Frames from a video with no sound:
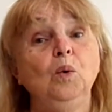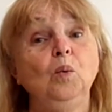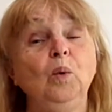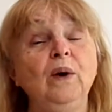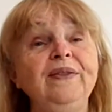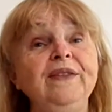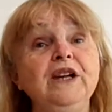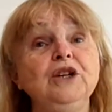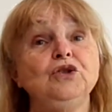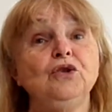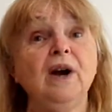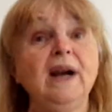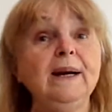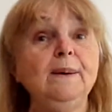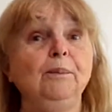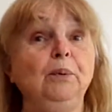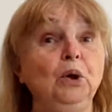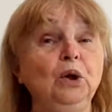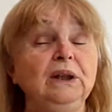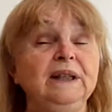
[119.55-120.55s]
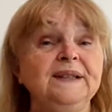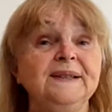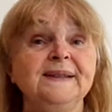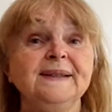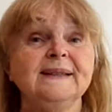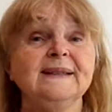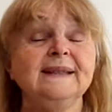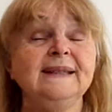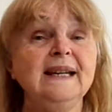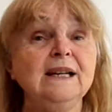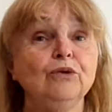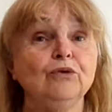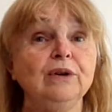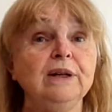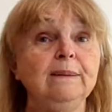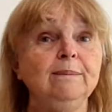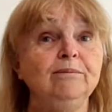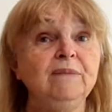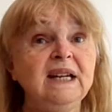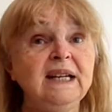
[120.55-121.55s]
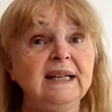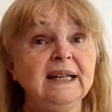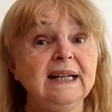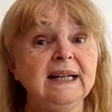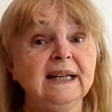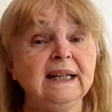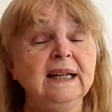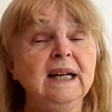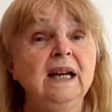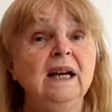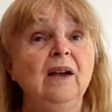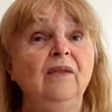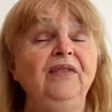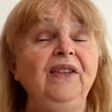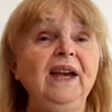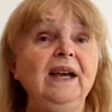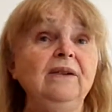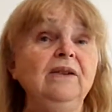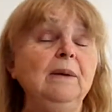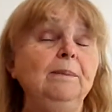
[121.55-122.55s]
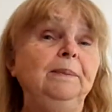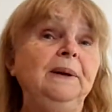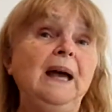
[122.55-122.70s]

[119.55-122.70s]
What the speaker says: when they try to pull a secret meeting, then the